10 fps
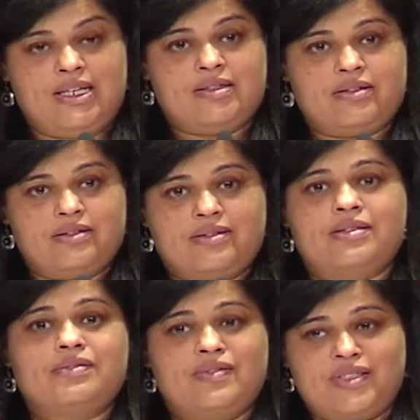
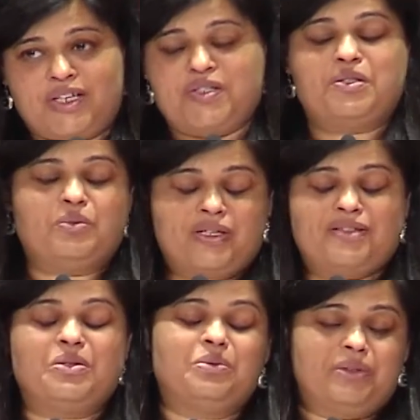eaters, such as the
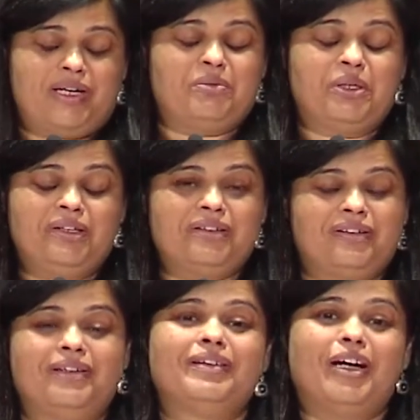ones that were
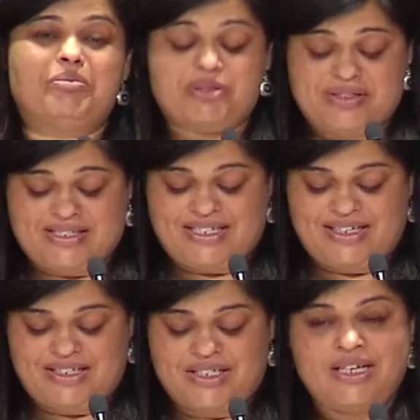here up on
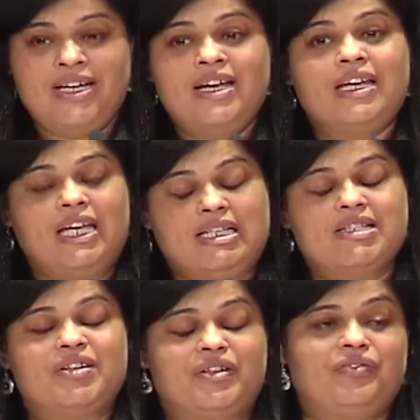stage, kids
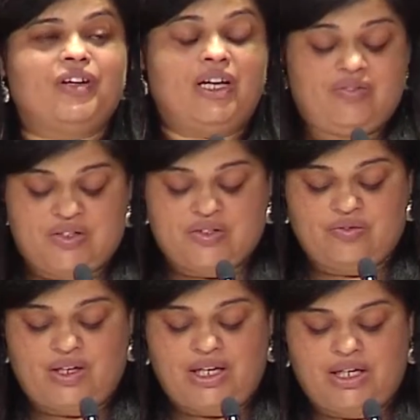under 5 years
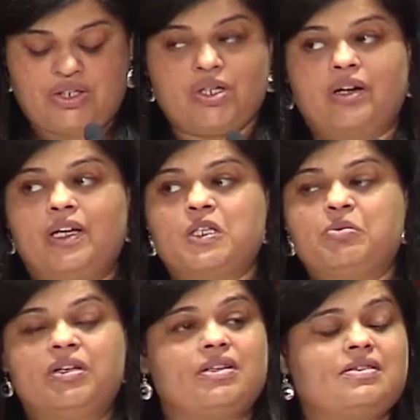of age, are
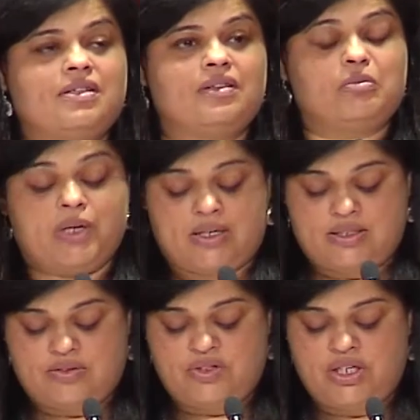experiencing the
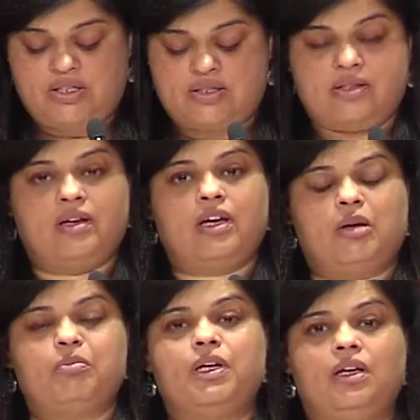positive changes that are
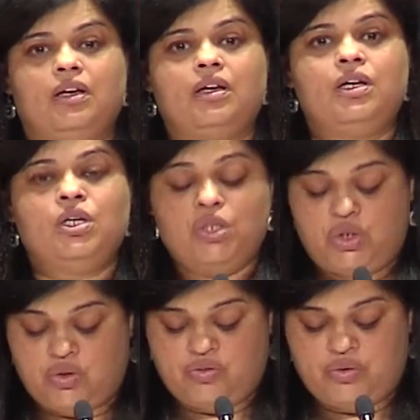happening
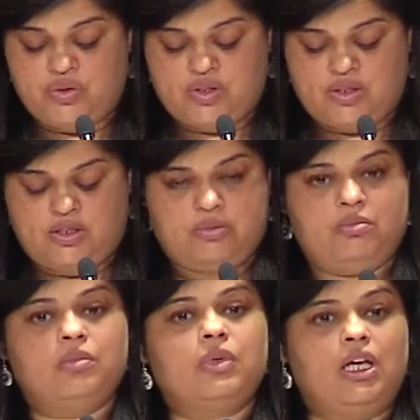to the food
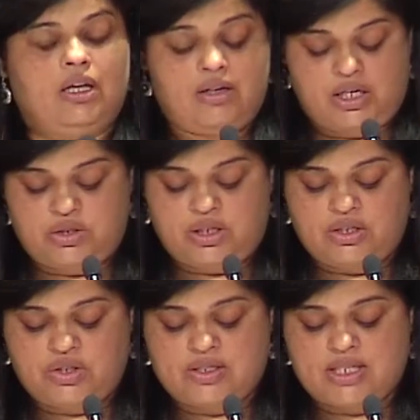system in
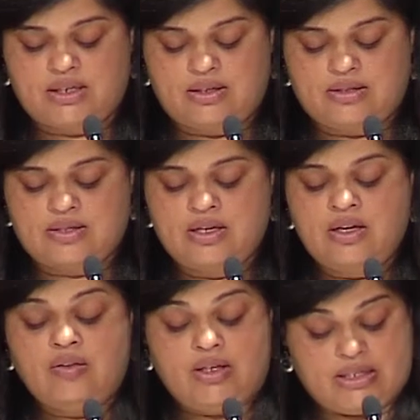education settings.
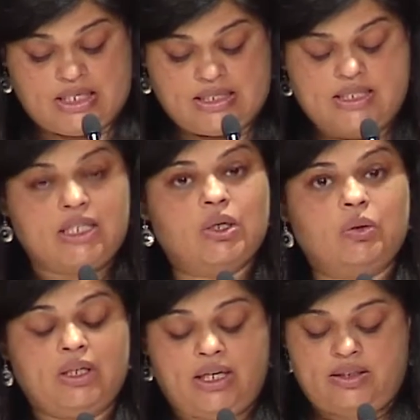They're tasting
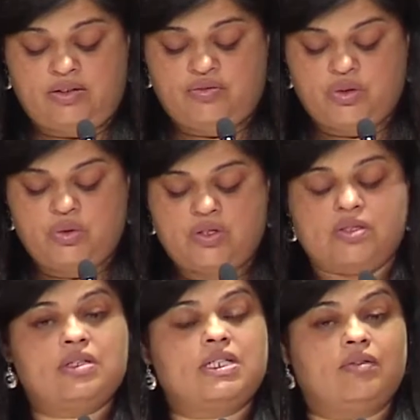local healthy foods,
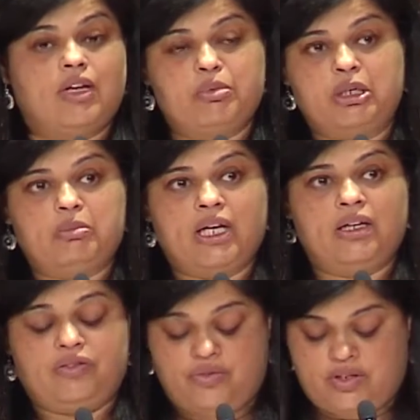developing a
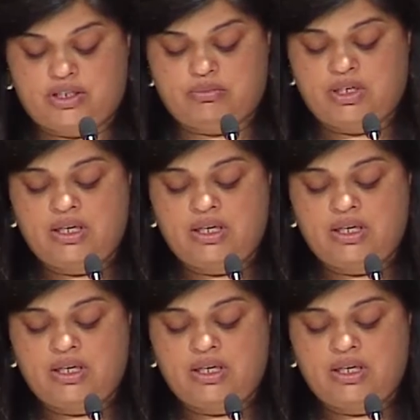palate for them,